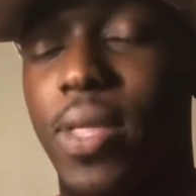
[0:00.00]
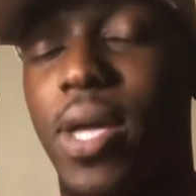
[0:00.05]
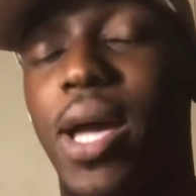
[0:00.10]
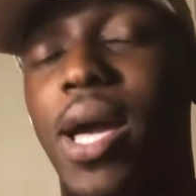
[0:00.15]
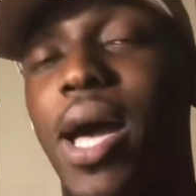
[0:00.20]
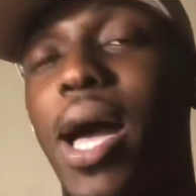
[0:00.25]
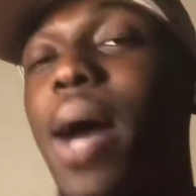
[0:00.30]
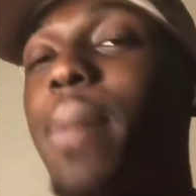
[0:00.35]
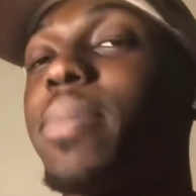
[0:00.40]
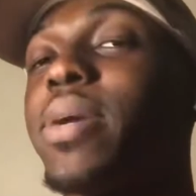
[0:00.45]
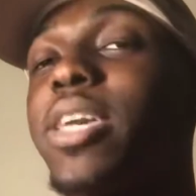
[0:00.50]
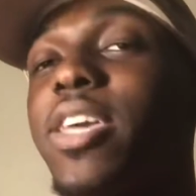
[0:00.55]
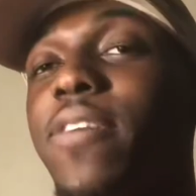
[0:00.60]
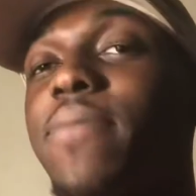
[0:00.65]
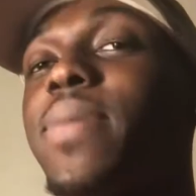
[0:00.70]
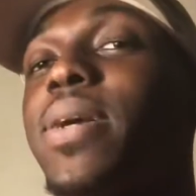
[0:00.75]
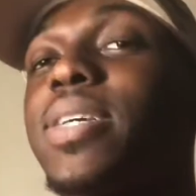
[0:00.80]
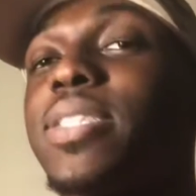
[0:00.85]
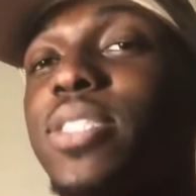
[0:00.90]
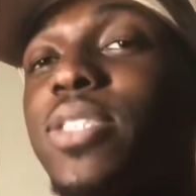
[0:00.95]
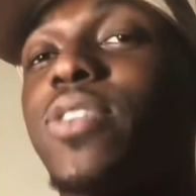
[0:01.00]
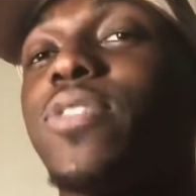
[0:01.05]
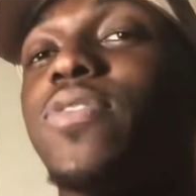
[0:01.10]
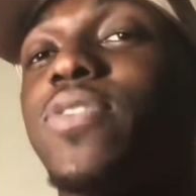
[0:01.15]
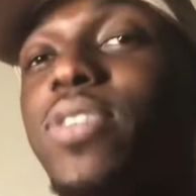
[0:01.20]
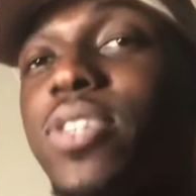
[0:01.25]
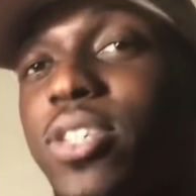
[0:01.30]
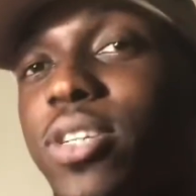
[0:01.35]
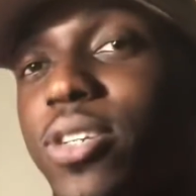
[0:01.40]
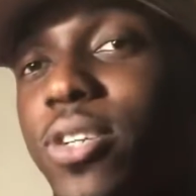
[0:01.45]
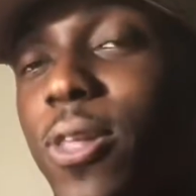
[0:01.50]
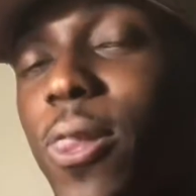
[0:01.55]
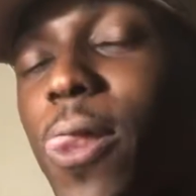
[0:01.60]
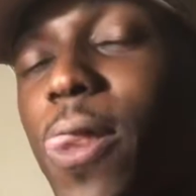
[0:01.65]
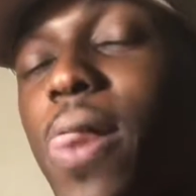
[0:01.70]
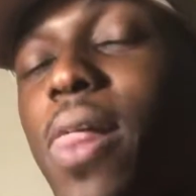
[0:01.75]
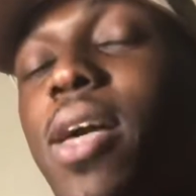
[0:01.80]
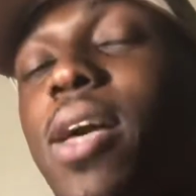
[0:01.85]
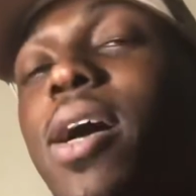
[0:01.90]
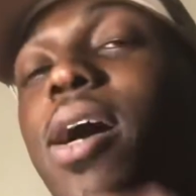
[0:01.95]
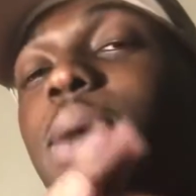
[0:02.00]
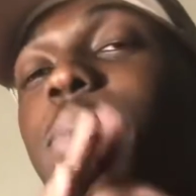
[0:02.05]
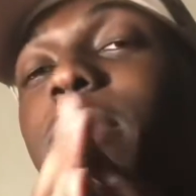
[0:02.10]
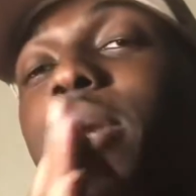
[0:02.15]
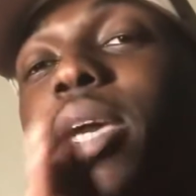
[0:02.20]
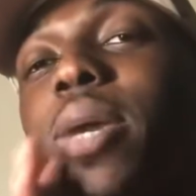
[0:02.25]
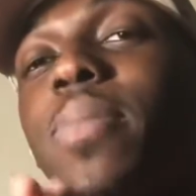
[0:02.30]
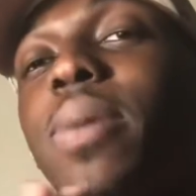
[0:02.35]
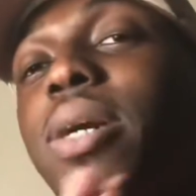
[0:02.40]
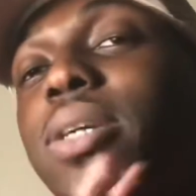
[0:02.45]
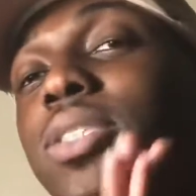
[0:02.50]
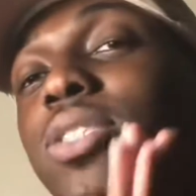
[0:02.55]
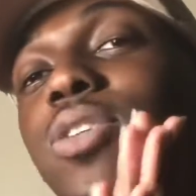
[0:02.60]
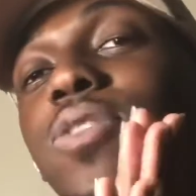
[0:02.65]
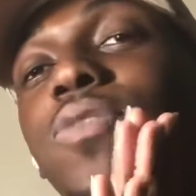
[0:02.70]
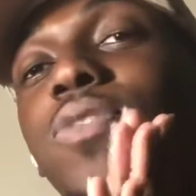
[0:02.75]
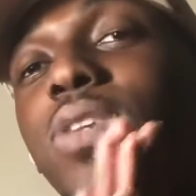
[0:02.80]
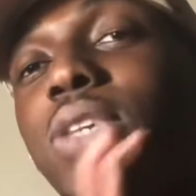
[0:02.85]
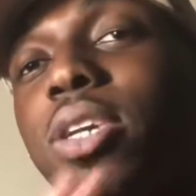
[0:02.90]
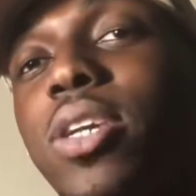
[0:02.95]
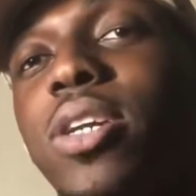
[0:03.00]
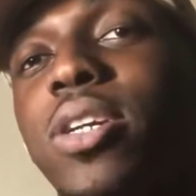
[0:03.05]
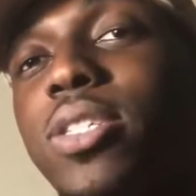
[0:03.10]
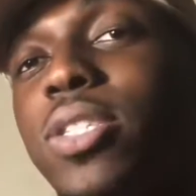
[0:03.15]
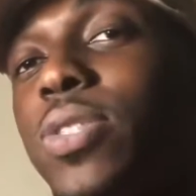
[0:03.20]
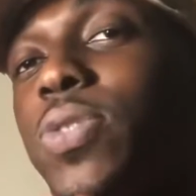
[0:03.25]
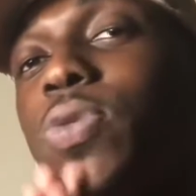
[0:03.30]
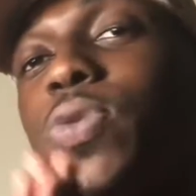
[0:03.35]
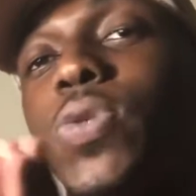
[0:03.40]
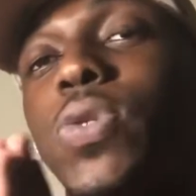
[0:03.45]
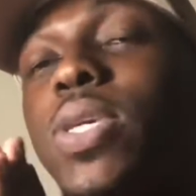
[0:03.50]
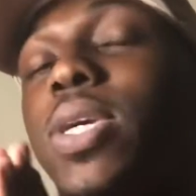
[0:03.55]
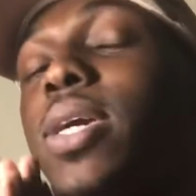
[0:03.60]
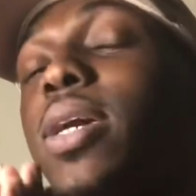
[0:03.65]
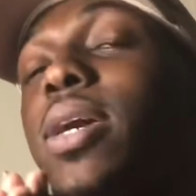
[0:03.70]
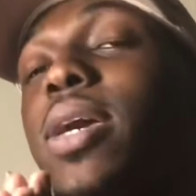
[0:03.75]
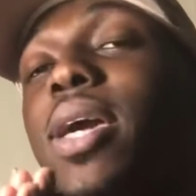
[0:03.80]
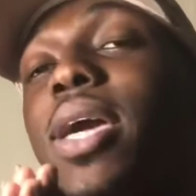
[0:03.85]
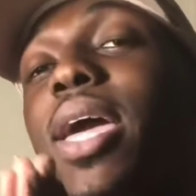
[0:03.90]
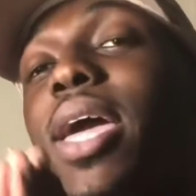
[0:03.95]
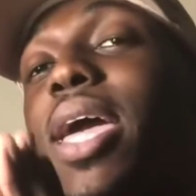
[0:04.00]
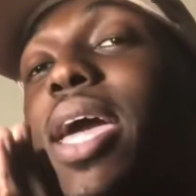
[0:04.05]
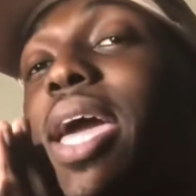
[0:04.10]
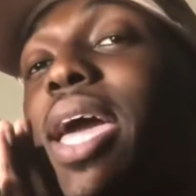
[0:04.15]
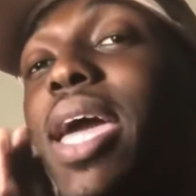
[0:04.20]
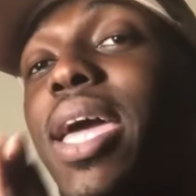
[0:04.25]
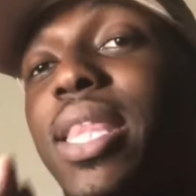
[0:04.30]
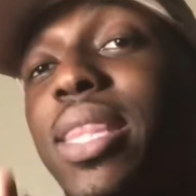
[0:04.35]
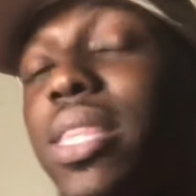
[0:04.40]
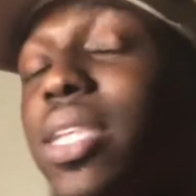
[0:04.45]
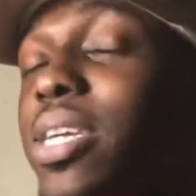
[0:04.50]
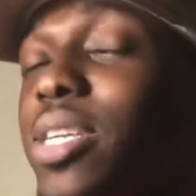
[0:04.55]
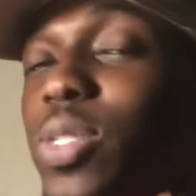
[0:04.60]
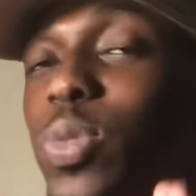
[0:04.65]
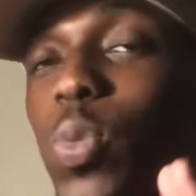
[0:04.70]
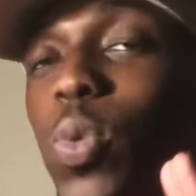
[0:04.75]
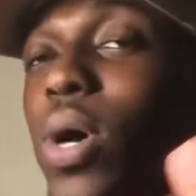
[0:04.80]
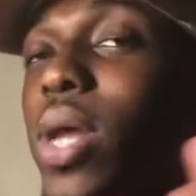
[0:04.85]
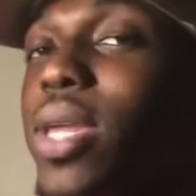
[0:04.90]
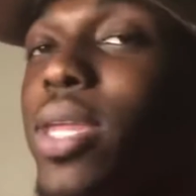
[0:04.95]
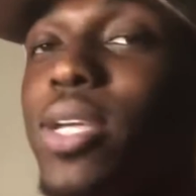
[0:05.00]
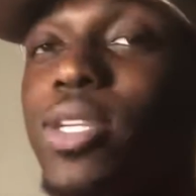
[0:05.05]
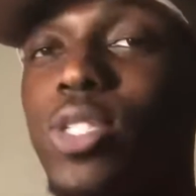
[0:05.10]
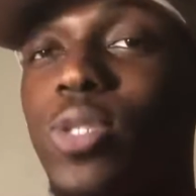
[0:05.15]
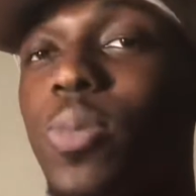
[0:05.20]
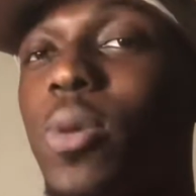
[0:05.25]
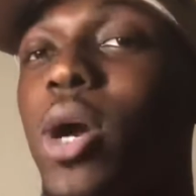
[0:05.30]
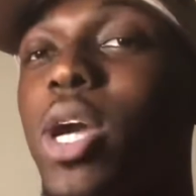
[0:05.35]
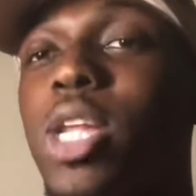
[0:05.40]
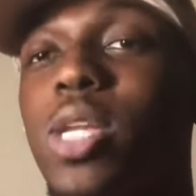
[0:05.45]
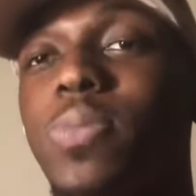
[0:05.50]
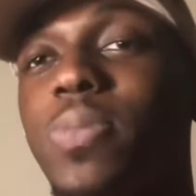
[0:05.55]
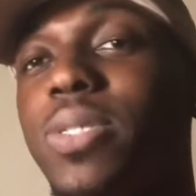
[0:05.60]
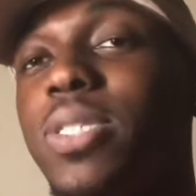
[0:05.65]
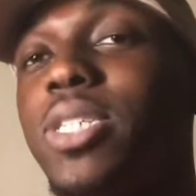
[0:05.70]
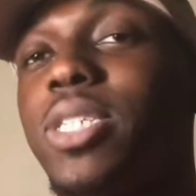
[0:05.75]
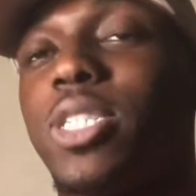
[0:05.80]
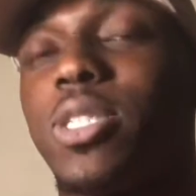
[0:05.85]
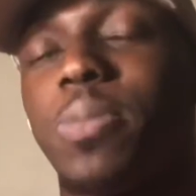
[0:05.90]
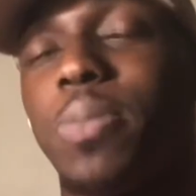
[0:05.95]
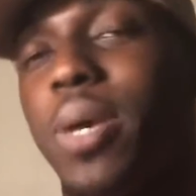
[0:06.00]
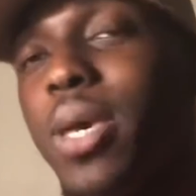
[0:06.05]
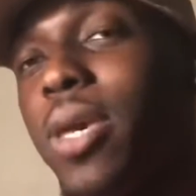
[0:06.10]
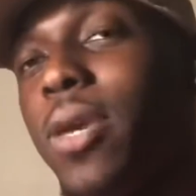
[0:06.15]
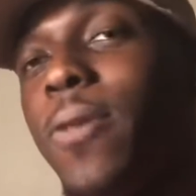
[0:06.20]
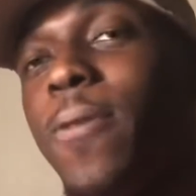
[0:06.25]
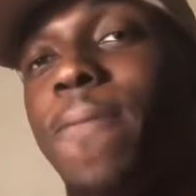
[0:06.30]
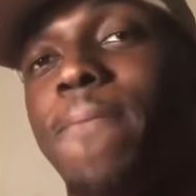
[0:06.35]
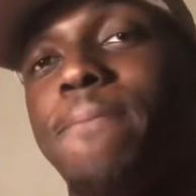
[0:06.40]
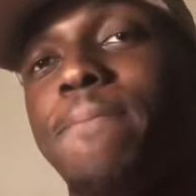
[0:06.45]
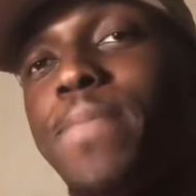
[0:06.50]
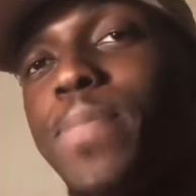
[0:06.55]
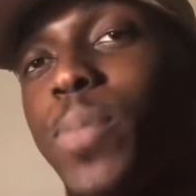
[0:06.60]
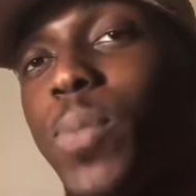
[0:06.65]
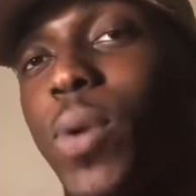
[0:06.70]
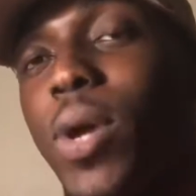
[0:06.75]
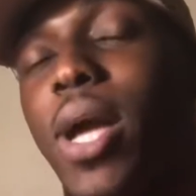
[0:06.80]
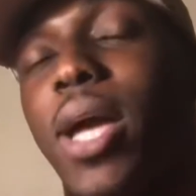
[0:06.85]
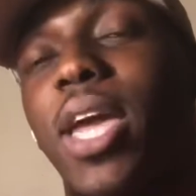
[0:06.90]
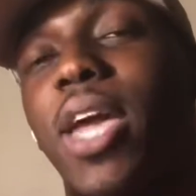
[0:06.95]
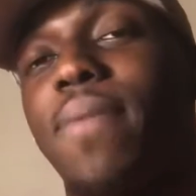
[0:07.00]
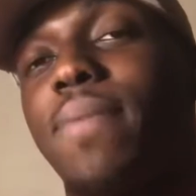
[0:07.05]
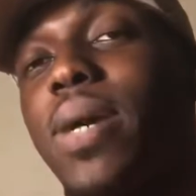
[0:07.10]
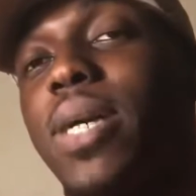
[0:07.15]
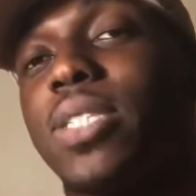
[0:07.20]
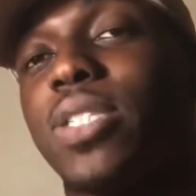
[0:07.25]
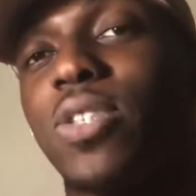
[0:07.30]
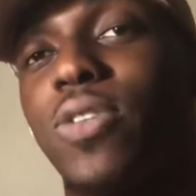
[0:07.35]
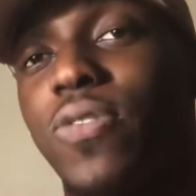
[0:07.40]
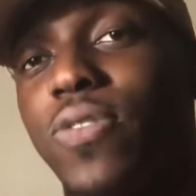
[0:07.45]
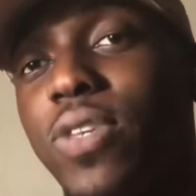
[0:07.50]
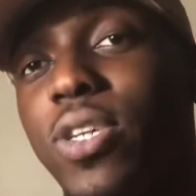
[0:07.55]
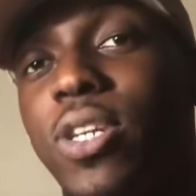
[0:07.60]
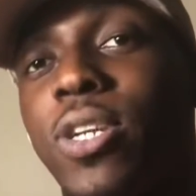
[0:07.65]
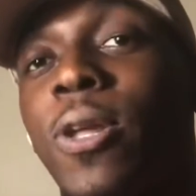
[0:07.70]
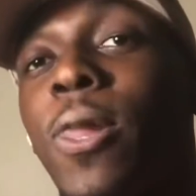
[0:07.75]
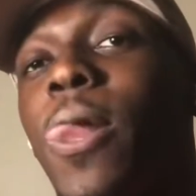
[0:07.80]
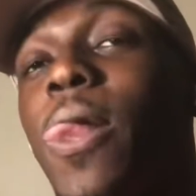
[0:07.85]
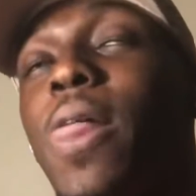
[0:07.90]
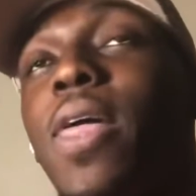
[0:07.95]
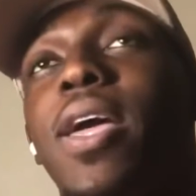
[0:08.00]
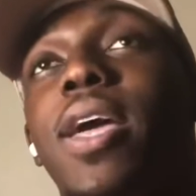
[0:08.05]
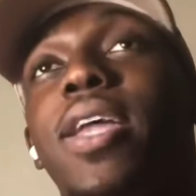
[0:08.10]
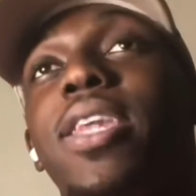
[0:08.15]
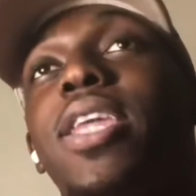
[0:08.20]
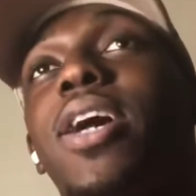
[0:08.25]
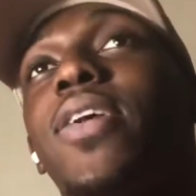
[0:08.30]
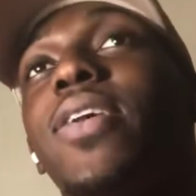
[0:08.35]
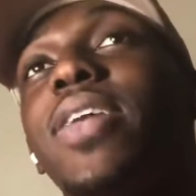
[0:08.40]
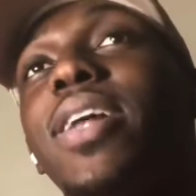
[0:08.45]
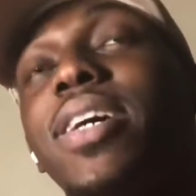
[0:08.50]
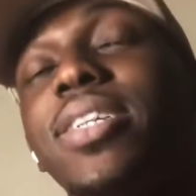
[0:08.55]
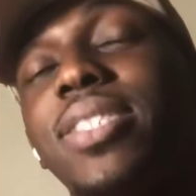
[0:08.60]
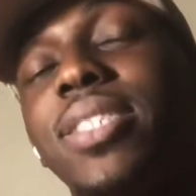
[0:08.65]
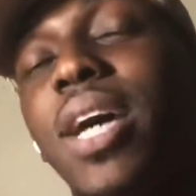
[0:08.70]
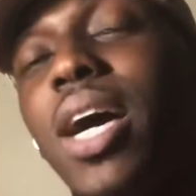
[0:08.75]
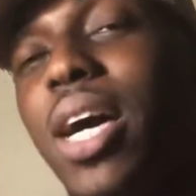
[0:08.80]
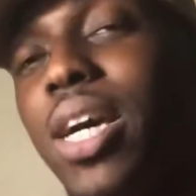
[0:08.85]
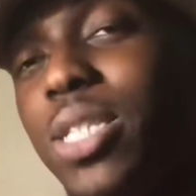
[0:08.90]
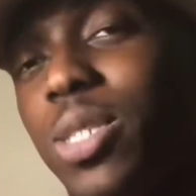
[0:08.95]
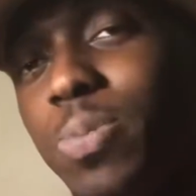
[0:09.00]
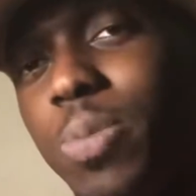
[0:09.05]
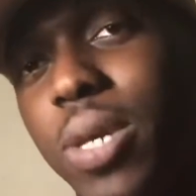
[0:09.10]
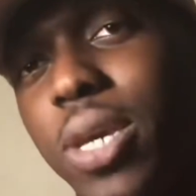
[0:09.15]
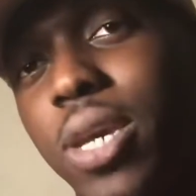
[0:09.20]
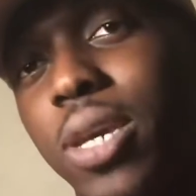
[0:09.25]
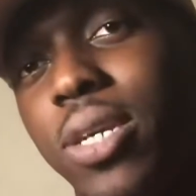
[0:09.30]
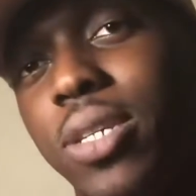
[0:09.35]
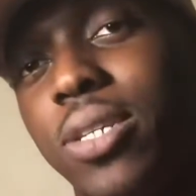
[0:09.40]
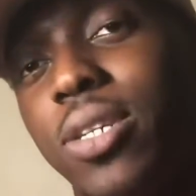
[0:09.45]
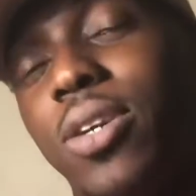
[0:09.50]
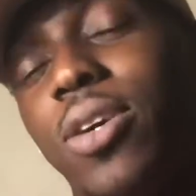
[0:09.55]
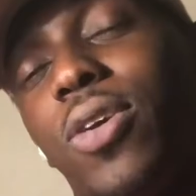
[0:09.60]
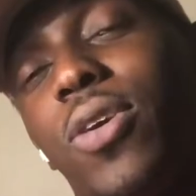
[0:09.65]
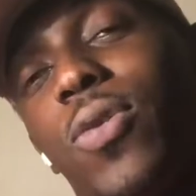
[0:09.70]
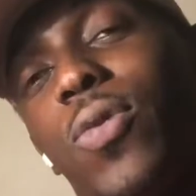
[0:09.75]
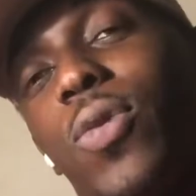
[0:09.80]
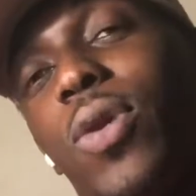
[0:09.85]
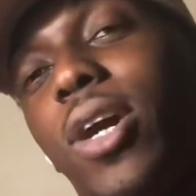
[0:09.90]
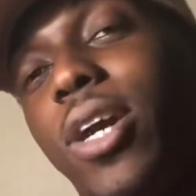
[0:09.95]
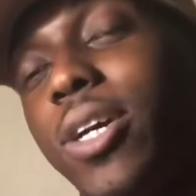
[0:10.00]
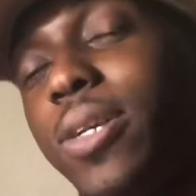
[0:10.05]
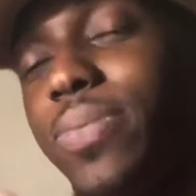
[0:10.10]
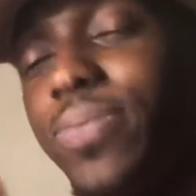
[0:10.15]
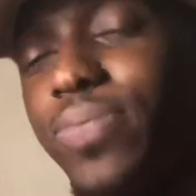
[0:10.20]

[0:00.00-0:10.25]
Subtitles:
I'm going to give myself a year. I'm going to give myself a year to get at least one digital marketing position paid, right? I gave myself a year. Now, in that time span, right,